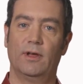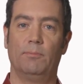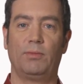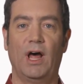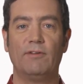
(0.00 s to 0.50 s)

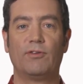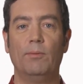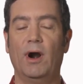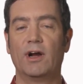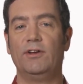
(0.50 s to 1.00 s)
a
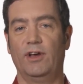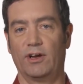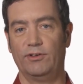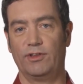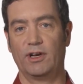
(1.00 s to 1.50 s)
platform
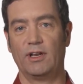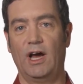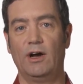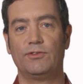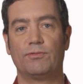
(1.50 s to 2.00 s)
architecture that
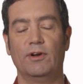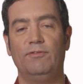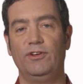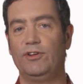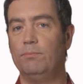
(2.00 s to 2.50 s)
allows for
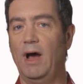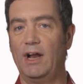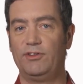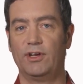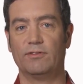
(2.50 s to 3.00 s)
efficient
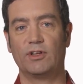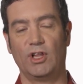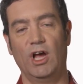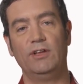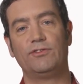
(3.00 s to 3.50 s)
matching of
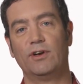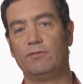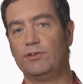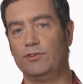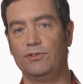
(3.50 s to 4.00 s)
client
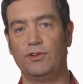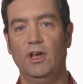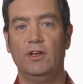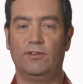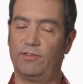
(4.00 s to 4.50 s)
services
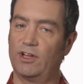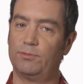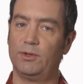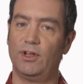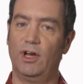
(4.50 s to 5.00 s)
to
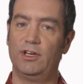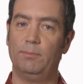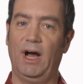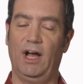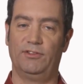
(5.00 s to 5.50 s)
flexible line
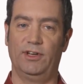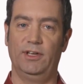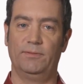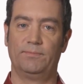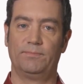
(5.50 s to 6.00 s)

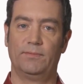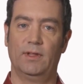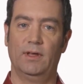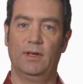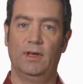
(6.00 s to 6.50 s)
capacity,
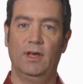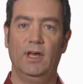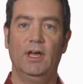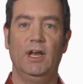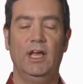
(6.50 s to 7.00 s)

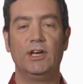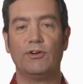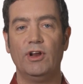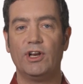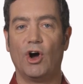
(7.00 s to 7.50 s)

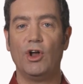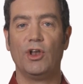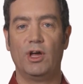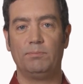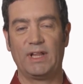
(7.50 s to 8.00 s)
integrated
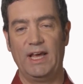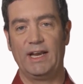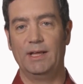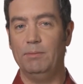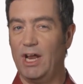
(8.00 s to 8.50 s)
online
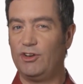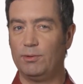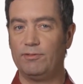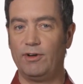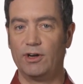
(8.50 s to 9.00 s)
planning and
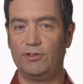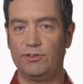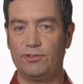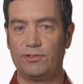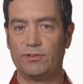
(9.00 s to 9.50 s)
management
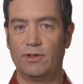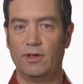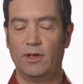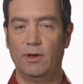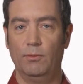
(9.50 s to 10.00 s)
functions
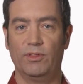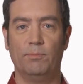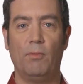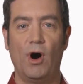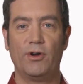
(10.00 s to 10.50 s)
with
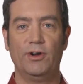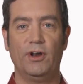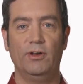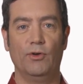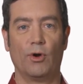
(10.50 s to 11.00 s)
a
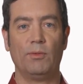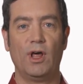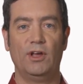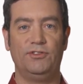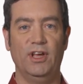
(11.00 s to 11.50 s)
modern
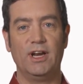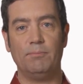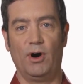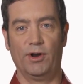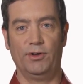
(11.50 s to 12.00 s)
normalized data
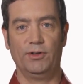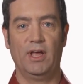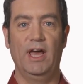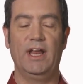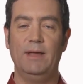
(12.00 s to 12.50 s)
model
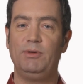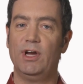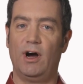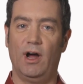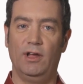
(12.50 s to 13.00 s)
and
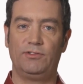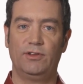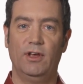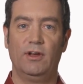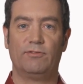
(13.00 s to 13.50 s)

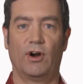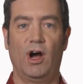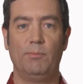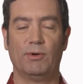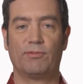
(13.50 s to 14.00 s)
APIs for
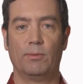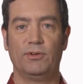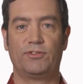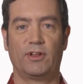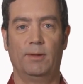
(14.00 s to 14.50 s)
high
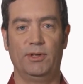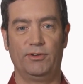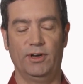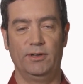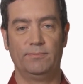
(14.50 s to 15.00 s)
performance
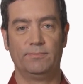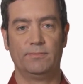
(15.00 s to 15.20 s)
telemetry,